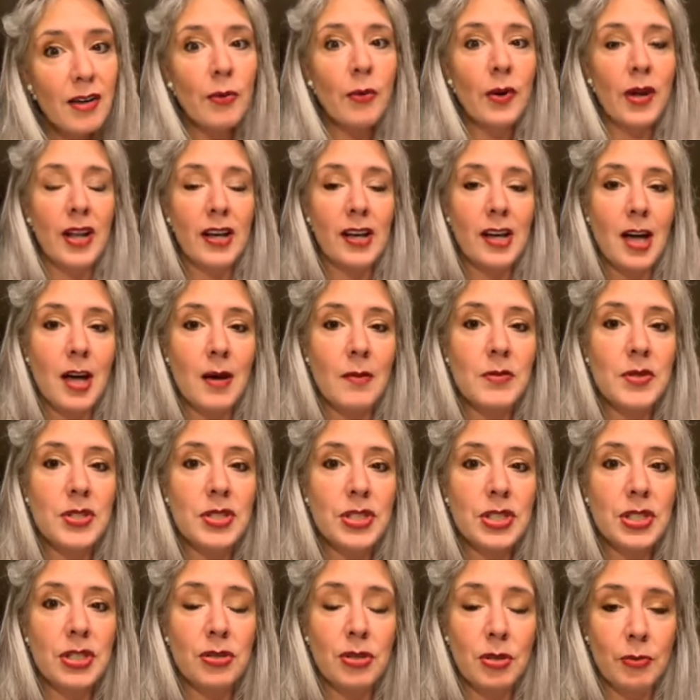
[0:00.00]
When it comes
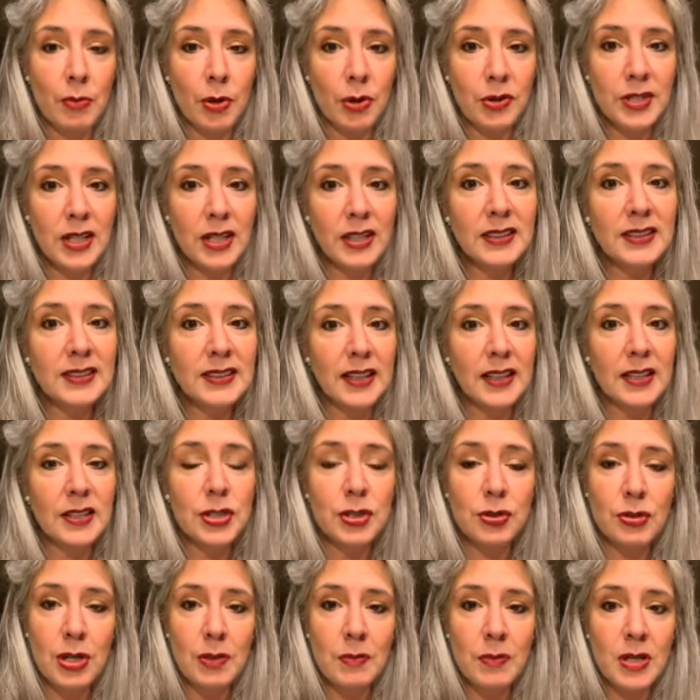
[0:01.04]
to the Motel 6
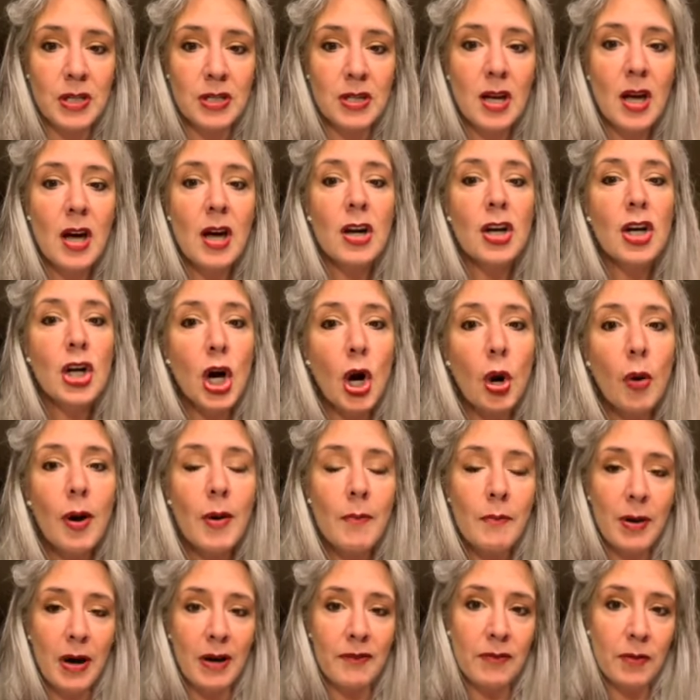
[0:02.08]
treatment, go
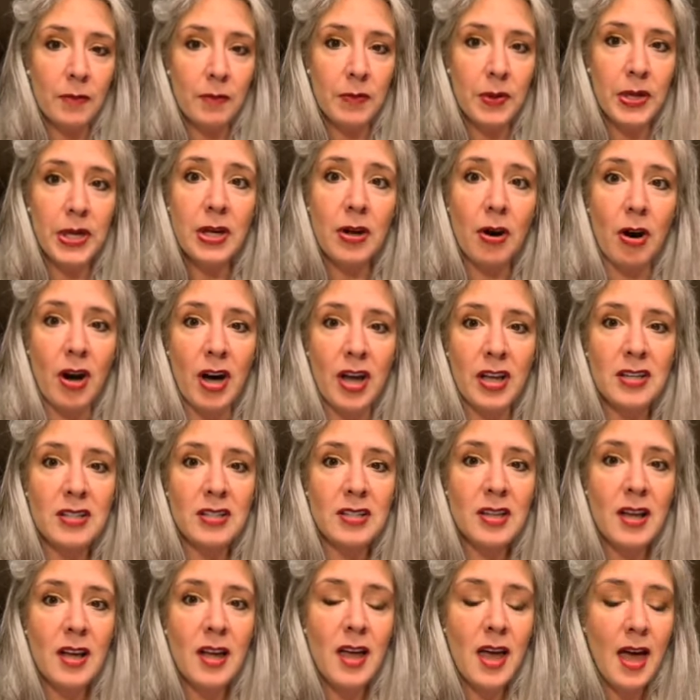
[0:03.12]
above and
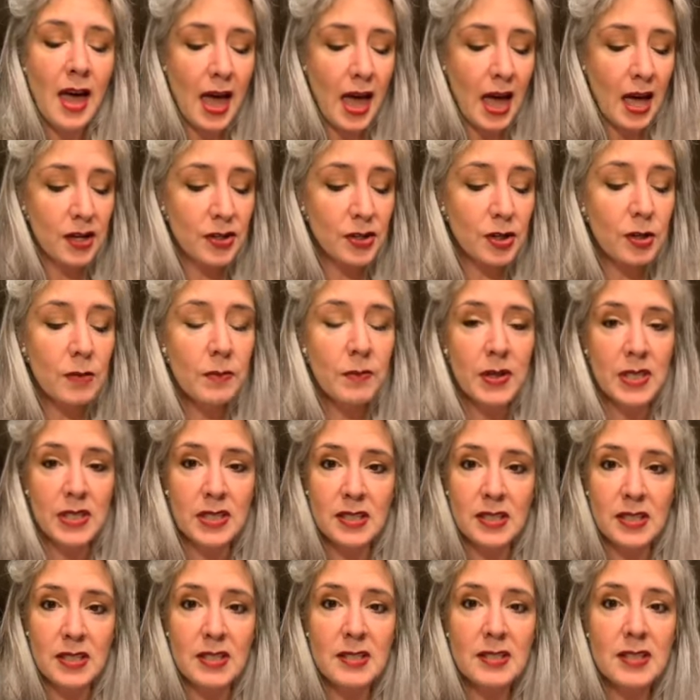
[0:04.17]
beyond, and your
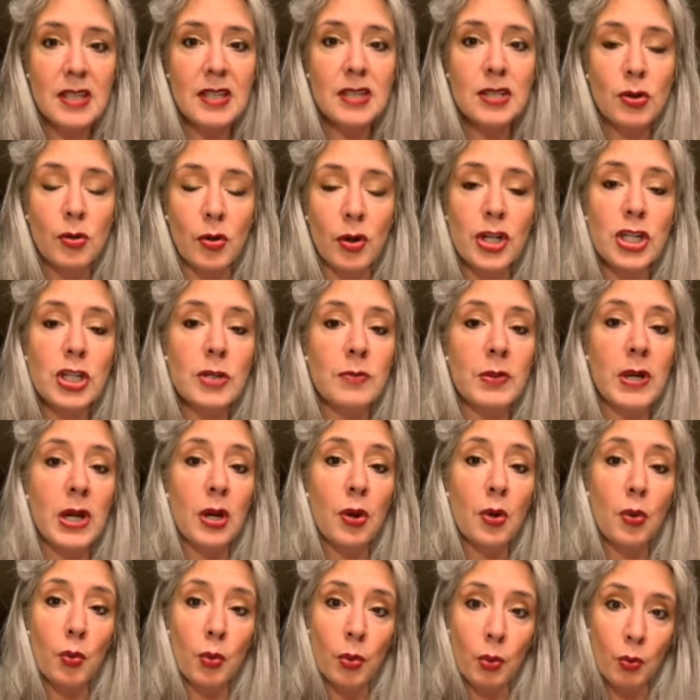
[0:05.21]
business is going to
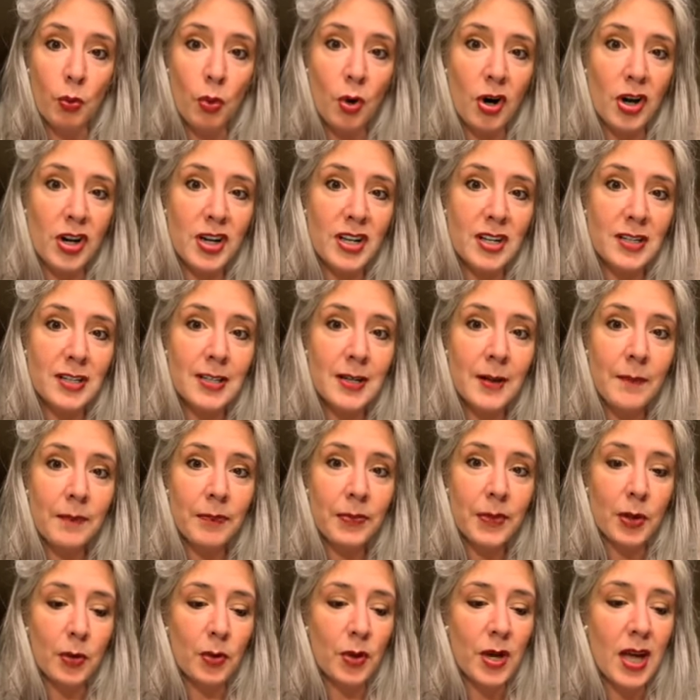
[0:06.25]
be rewarded,
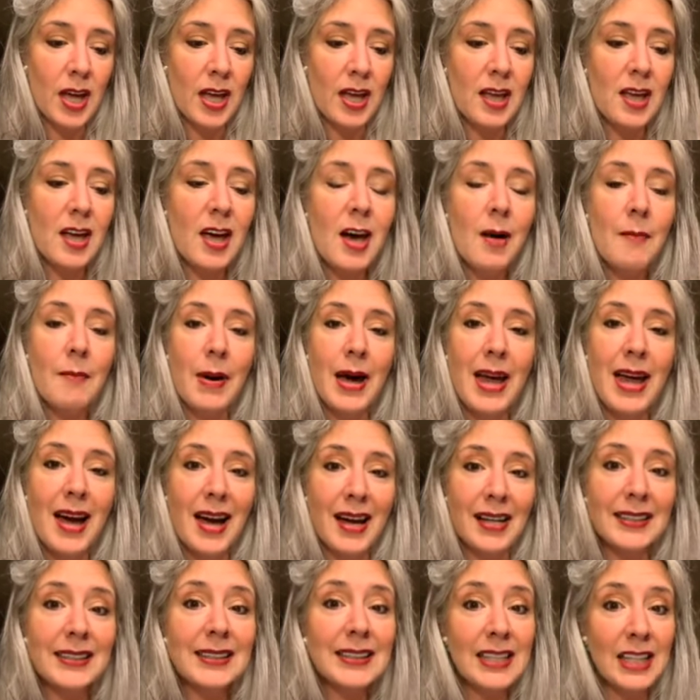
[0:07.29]
okay, by
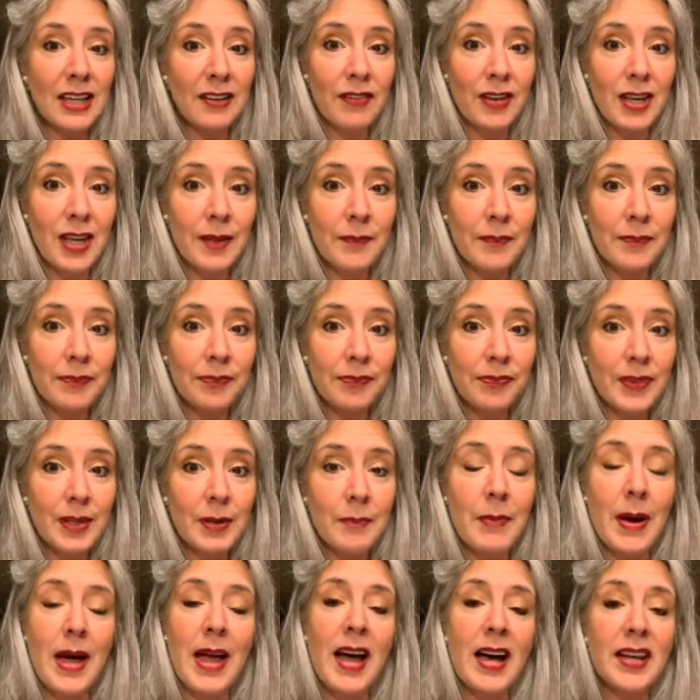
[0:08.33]
us giving,
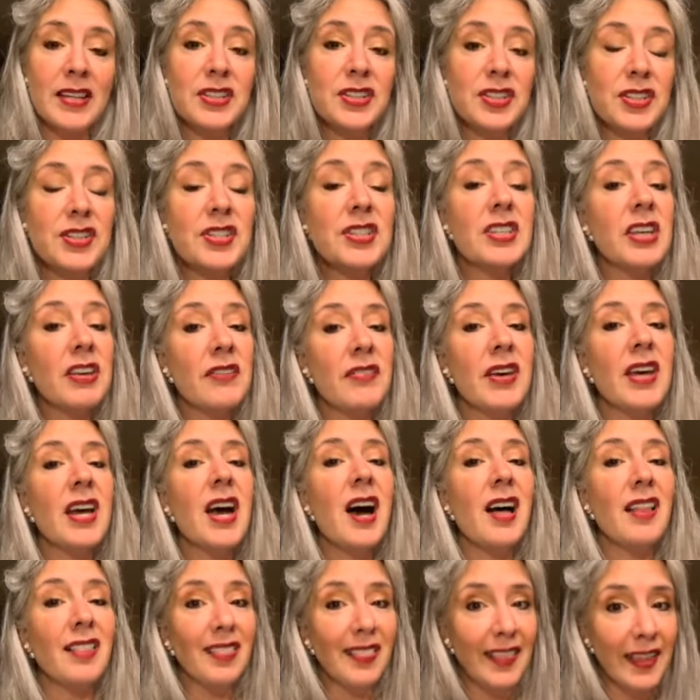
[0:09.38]
by us just giving
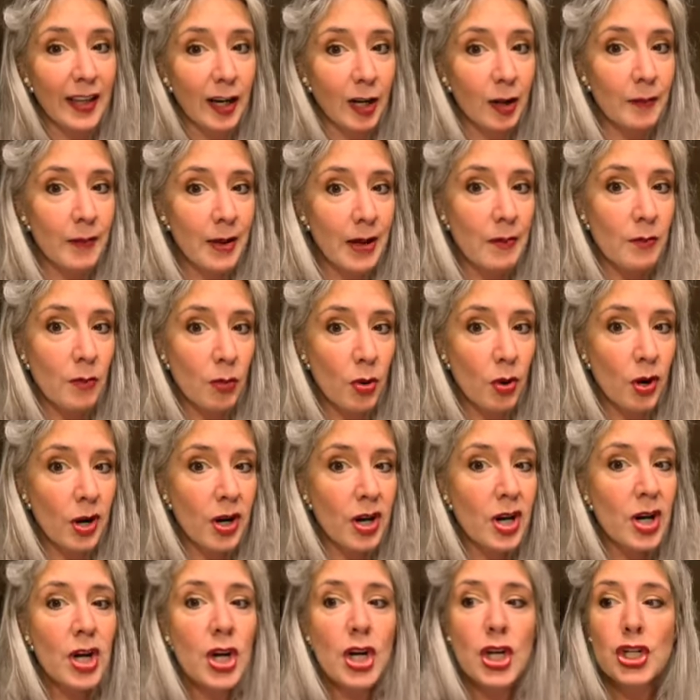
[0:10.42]
a little bit
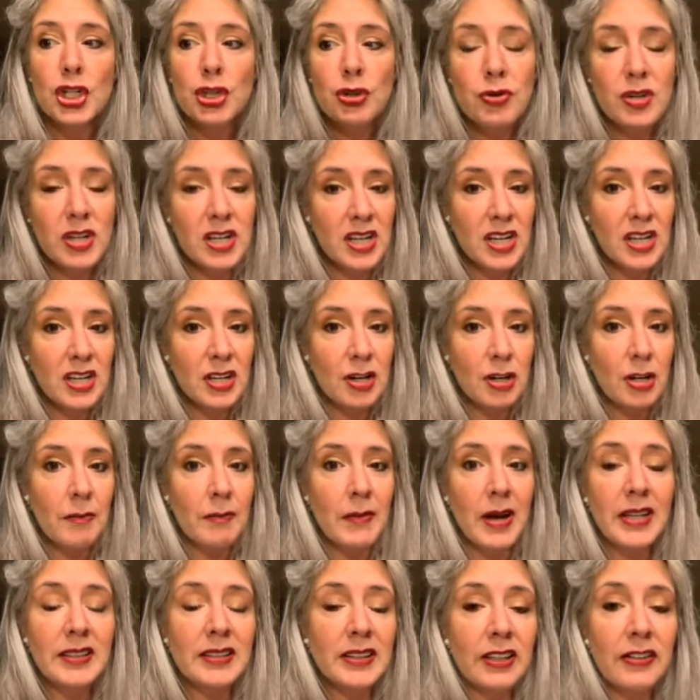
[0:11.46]
more, treating your
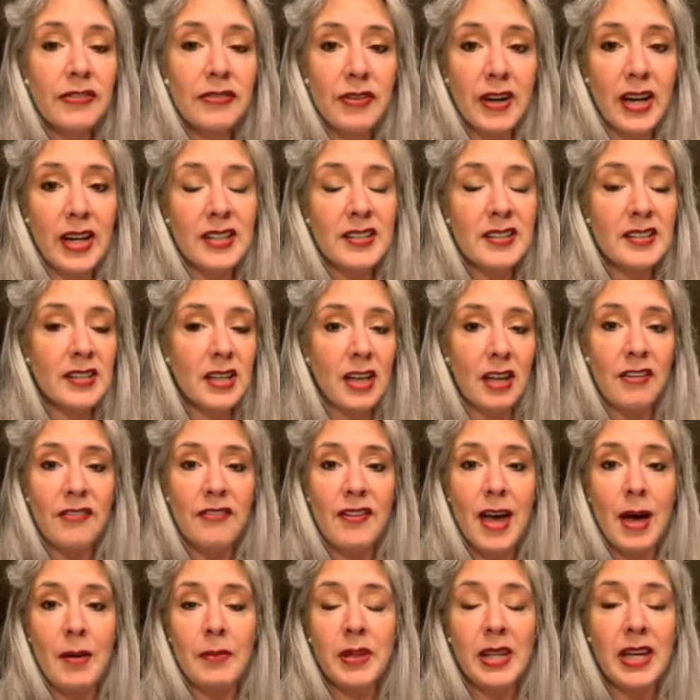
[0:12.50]
amazing friends and
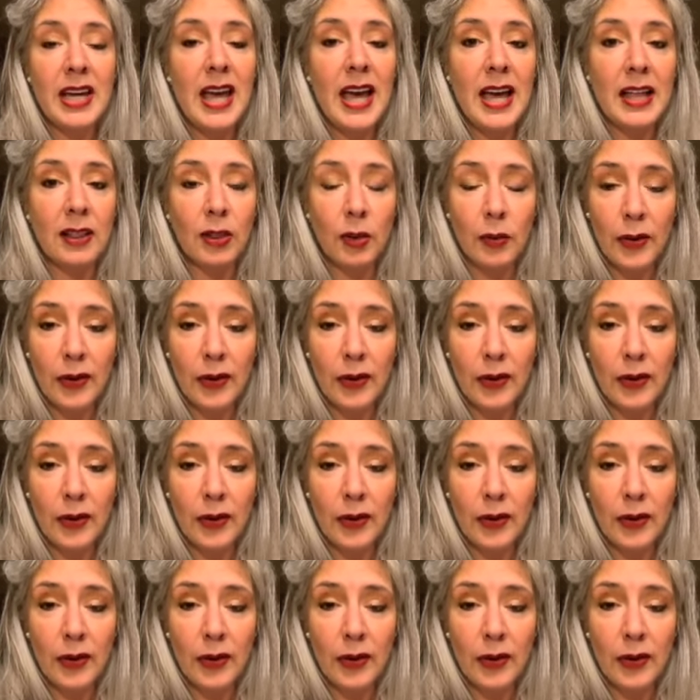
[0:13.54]
family and